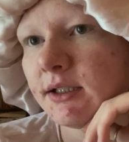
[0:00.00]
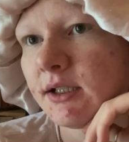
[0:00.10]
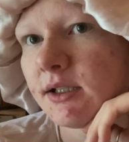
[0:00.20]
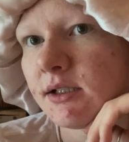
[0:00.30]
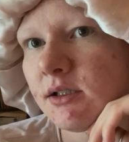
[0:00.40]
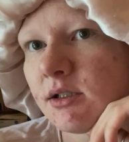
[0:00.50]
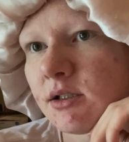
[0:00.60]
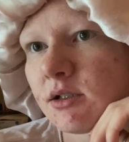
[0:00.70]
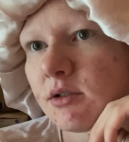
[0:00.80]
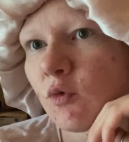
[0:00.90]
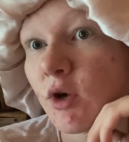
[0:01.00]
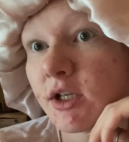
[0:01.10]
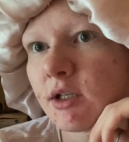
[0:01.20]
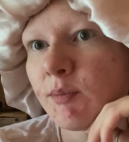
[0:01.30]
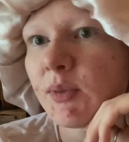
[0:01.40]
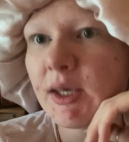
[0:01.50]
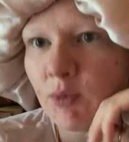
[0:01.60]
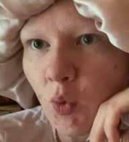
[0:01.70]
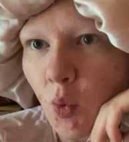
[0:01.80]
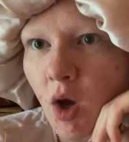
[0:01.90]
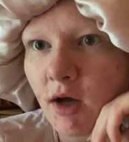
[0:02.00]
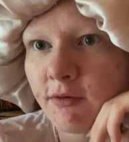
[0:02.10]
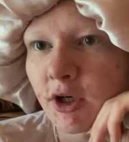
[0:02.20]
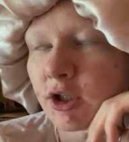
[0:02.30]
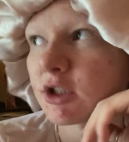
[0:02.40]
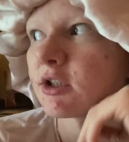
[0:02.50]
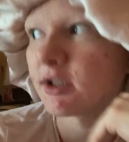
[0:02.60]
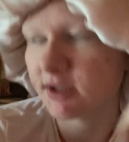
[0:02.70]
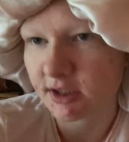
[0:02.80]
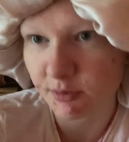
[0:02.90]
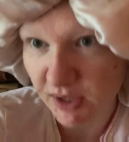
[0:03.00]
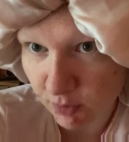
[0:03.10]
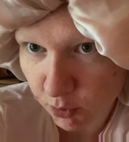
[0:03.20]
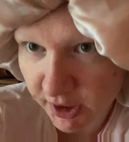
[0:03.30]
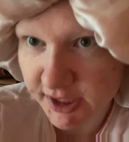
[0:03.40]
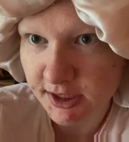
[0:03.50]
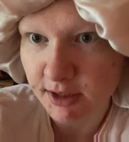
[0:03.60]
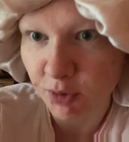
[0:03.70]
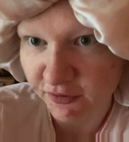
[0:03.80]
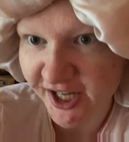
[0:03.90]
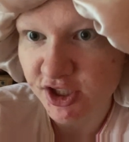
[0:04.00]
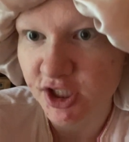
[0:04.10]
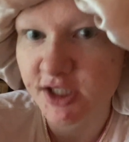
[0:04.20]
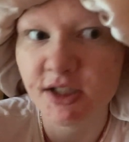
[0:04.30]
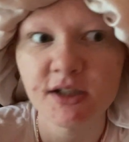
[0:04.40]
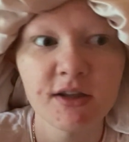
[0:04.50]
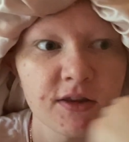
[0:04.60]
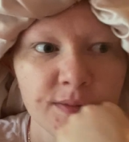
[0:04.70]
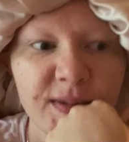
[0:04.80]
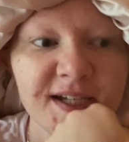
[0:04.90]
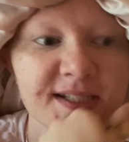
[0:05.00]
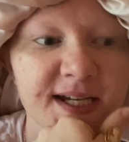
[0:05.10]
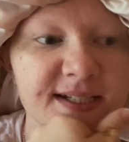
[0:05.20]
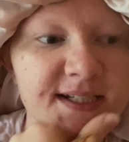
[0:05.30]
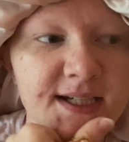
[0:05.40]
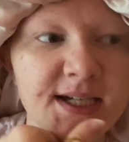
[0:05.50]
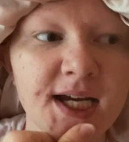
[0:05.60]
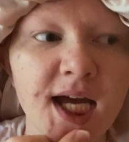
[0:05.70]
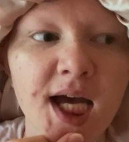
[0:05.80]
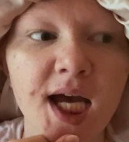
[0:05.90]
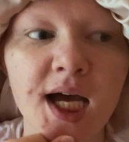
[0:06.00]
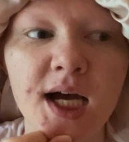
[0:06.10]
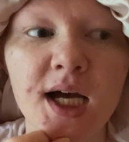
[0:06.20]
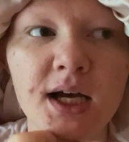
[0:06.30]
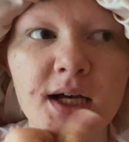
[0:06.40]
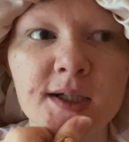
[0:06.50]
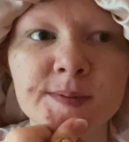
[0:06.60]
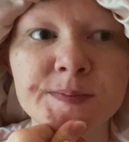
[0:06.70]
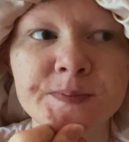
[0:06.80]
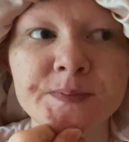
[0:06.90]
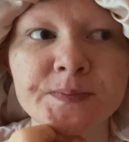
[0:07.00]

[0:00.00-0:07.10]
is what people want of her. It's the people-pleasing perfectionist mindset. And